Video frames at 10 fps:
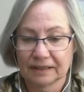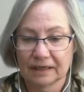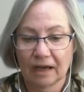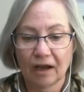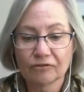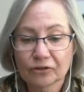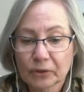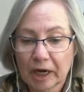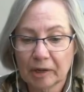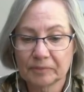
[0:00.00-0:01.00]
the
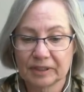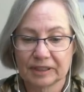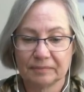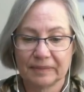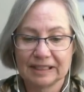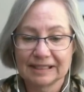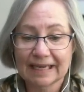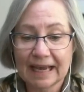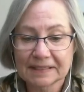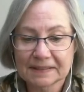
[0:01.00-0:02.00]
cover-up, the
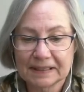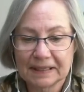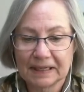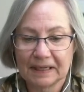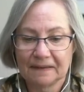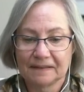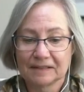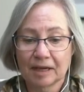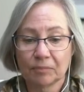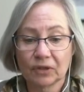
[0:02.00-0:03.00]
mendacity, the
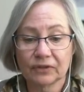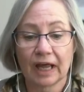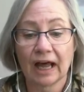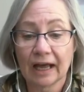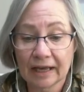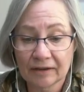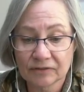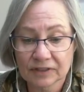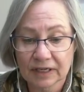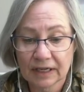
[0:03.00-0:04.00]
double lives.